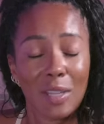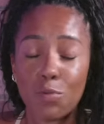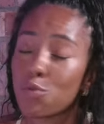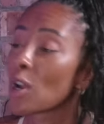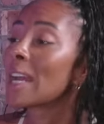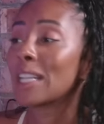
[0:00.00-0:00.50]
They're
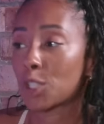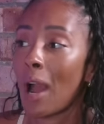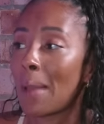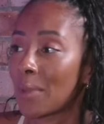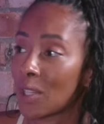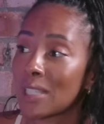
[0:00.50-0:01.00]
really
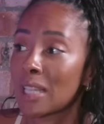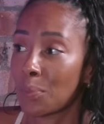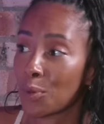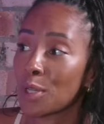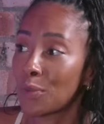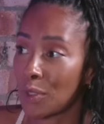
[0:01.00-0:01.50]
trying because in the
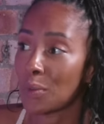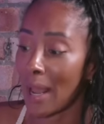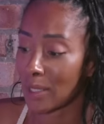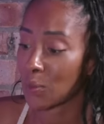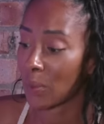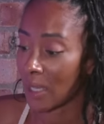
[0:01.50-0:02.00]
preview
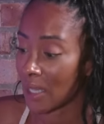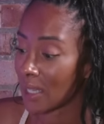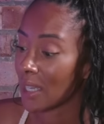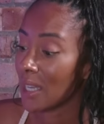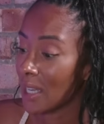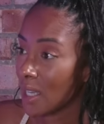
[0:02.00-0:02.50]
next
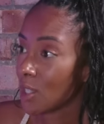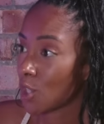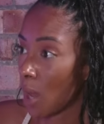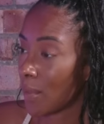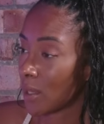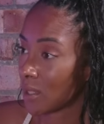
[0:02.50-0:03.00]
week,
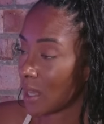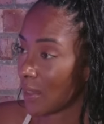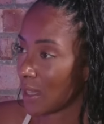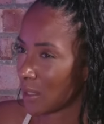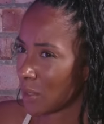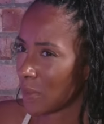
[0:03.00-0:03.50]
Thomas, I
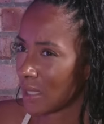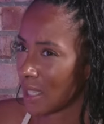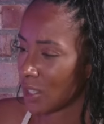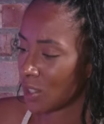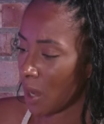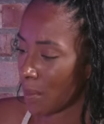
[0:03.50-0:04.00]
think, did we
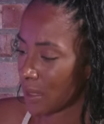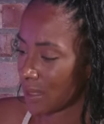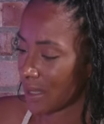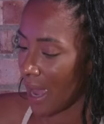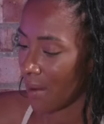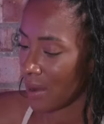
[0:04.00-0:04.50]
see Thomas
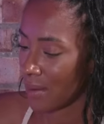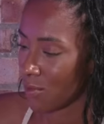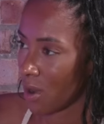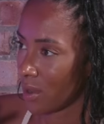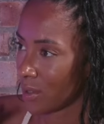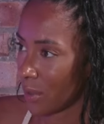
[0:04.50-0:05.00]
carrying
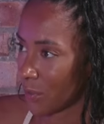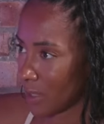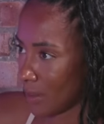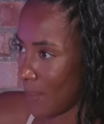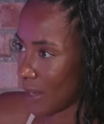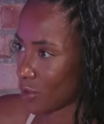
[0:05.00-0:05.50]
Roz off to
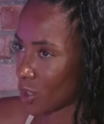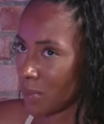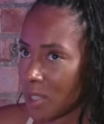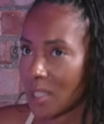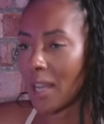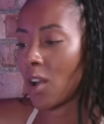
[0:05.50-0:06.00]
the yeah.
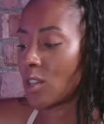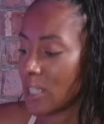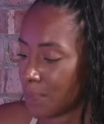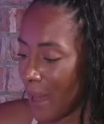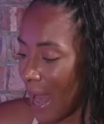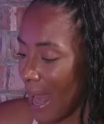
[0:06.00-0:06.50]
bedroom? She's like on
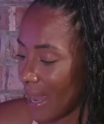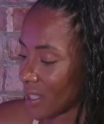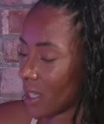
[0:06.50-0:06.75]
his back.